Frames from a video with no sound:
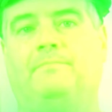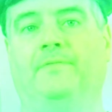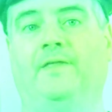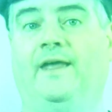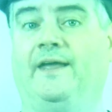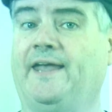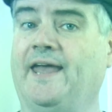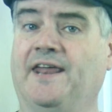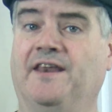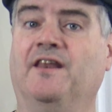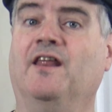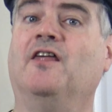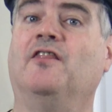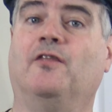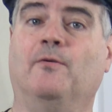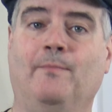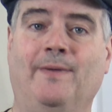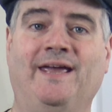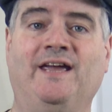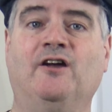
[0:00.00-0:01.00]
Again,
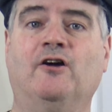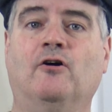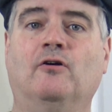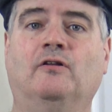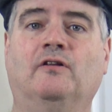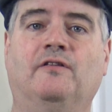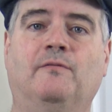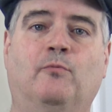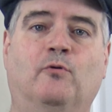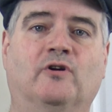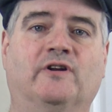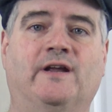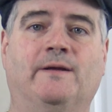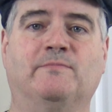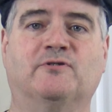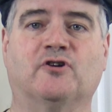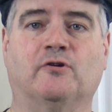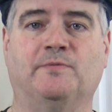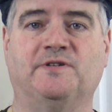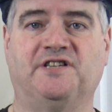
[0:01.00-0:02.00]
the main goal of the
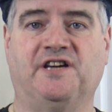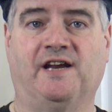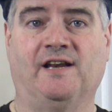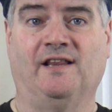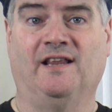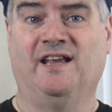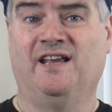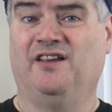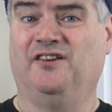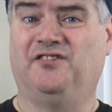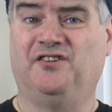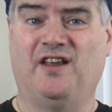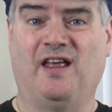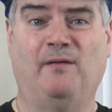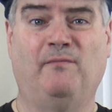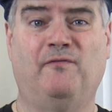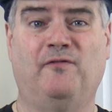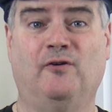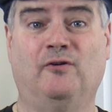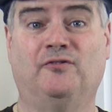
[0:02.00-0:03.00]
BoardGame Sherpa channel is to
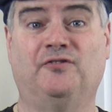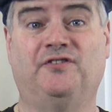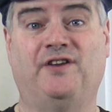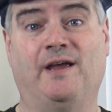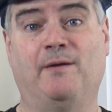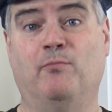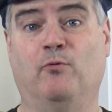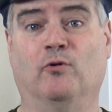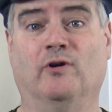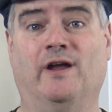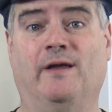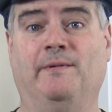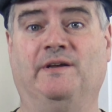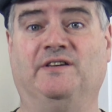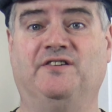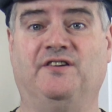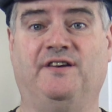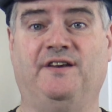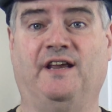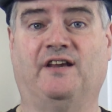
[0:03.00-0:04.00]
help folks take
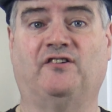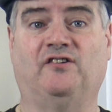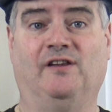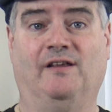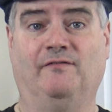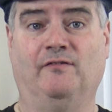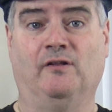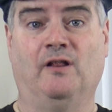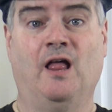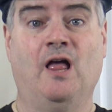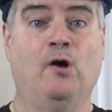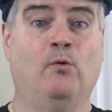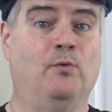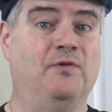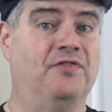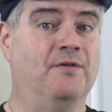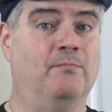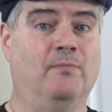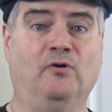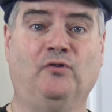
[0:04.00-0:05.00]
wargaming to the next level
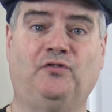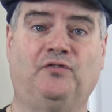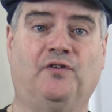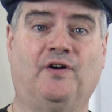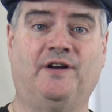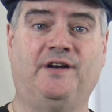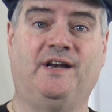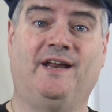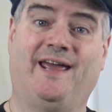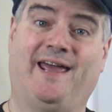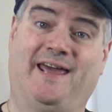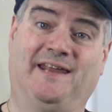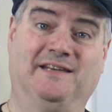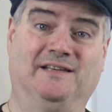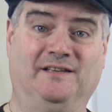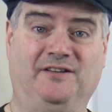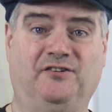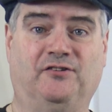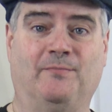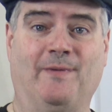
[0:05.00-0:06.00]
with the most fun and the
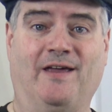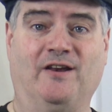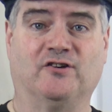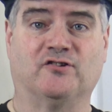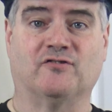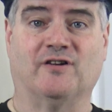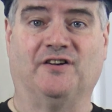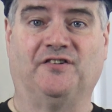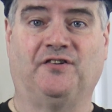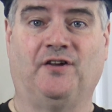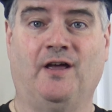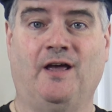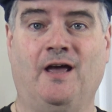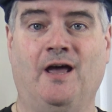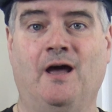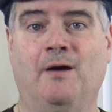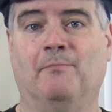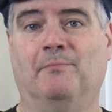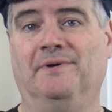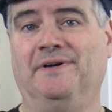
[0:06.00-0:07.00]
least amount of stress.
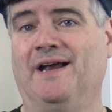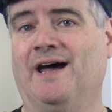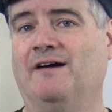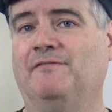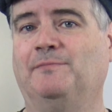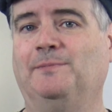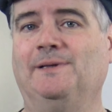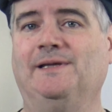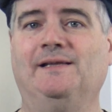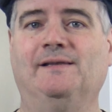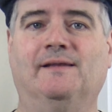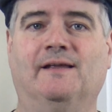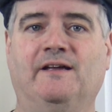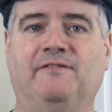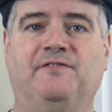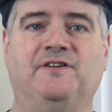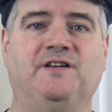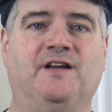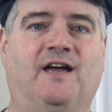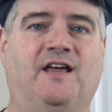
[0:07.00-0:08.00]
Monopoly,
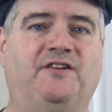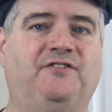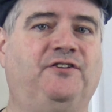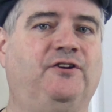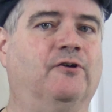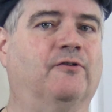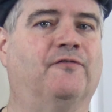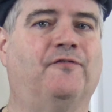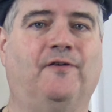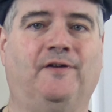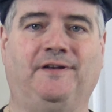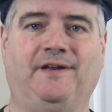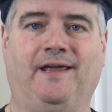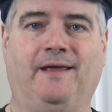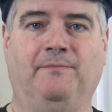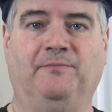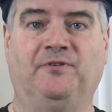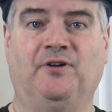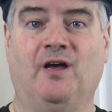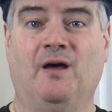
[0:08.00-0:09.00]
Life, and Yahtzee are fun
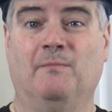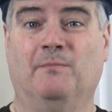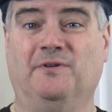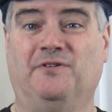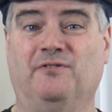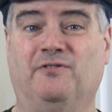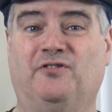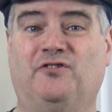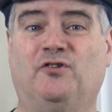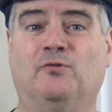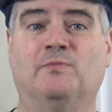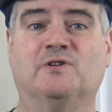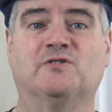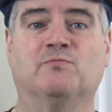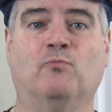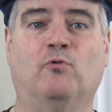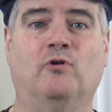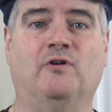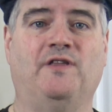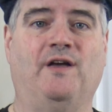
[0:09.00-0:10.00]
games, but there's so
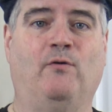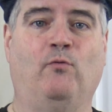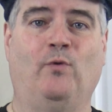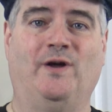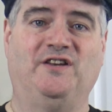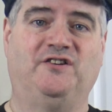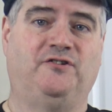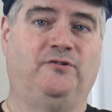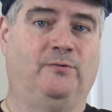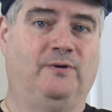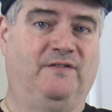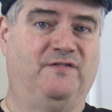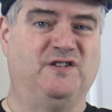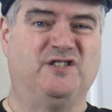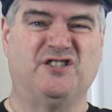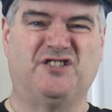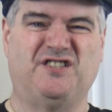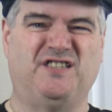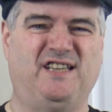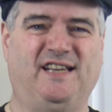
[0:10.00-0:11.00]
much more that awaits you if you
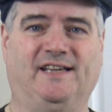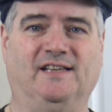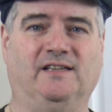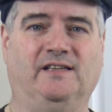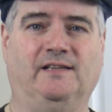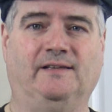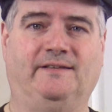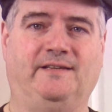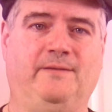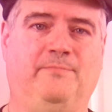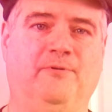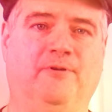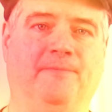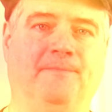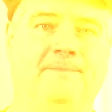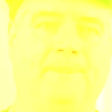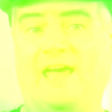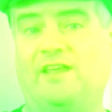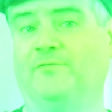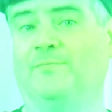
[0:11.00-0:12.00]
just dig a little deeper.
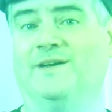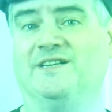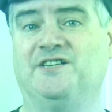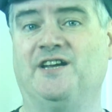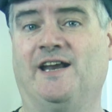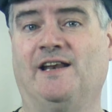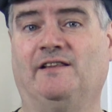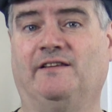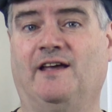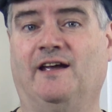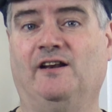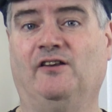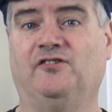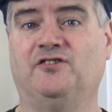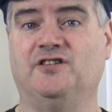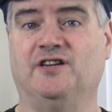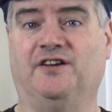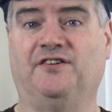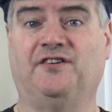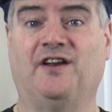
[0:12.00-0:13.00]
As my channel title
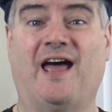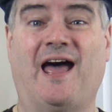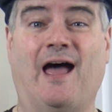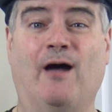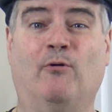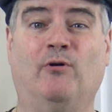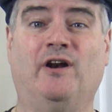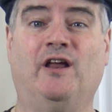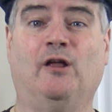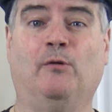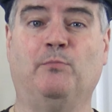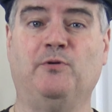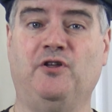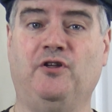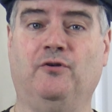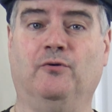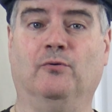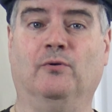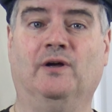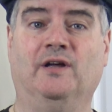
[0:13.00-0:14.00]
suggests, I want to help
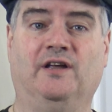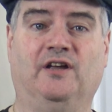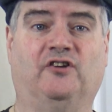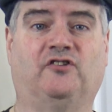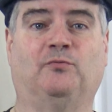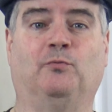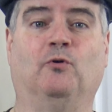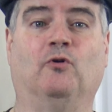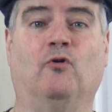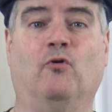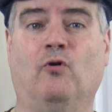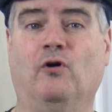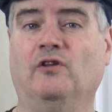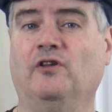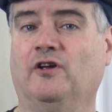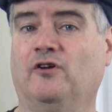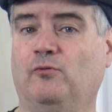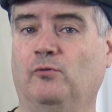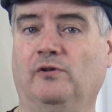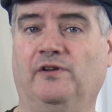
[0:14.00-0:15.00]
you explore all
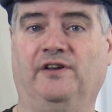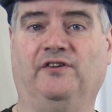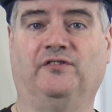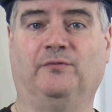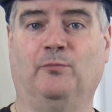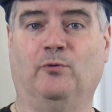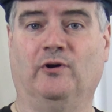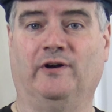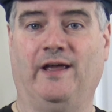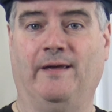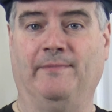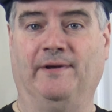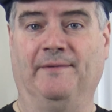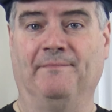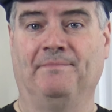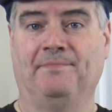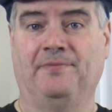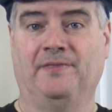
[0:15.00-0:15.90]
the cool things in board gaming.